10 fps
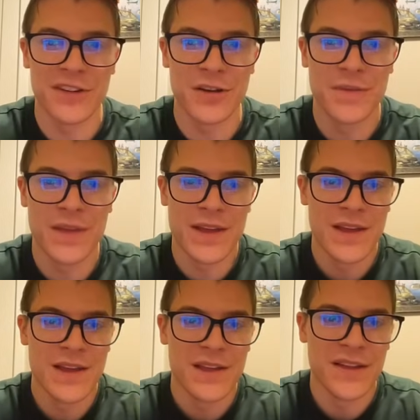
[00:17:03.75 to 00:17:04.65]
So
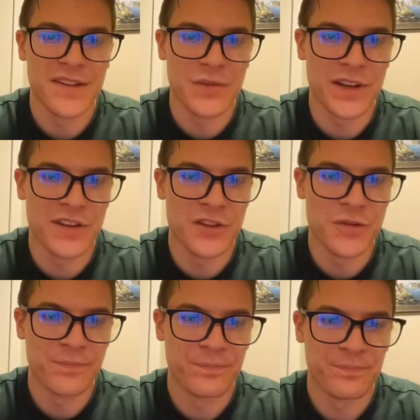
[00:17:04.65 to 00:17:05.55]
let's see what he can
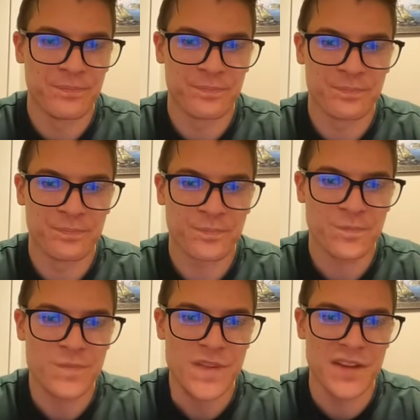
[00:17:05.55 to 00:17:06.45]
do. Is
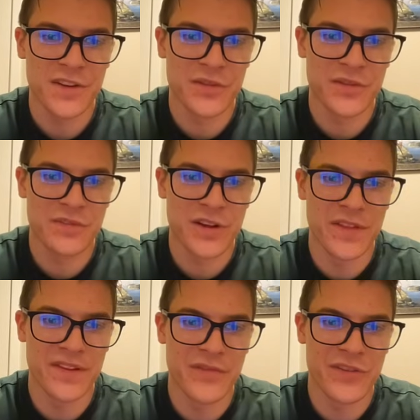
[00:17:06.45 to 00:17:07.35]
he going to
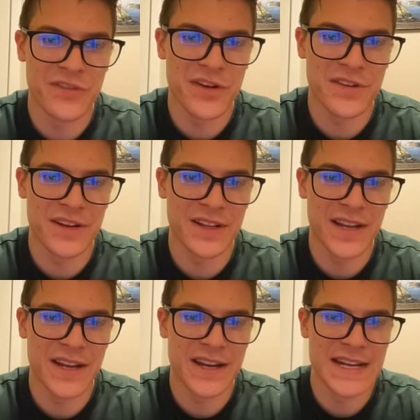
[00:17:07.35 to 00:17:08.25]
withdraw this infantry, or is he going to
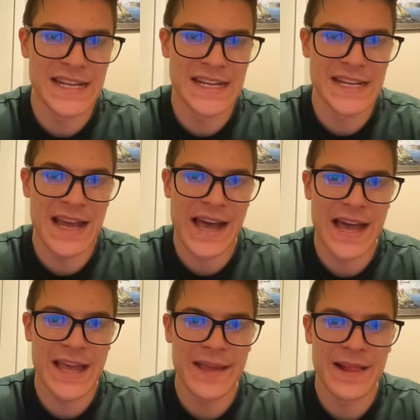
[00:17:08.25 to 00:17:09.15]
let it
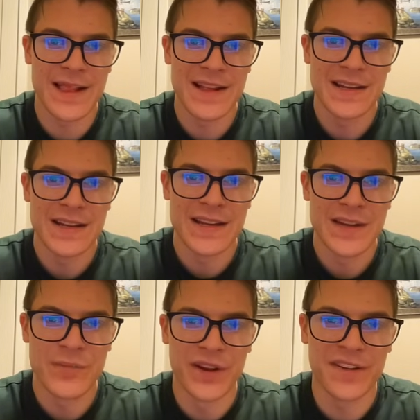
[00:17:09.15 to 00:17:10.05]
DEI?
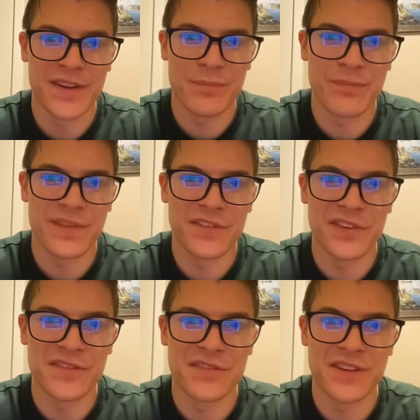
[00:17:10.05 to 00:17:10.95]
He brings this
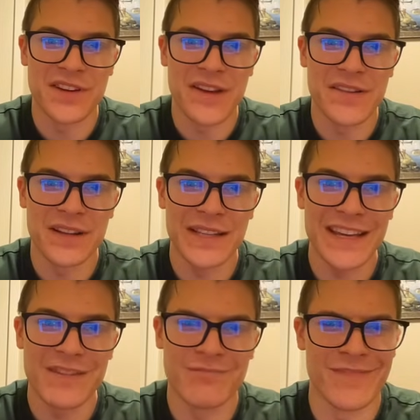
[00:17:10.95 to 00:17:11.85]
strategically.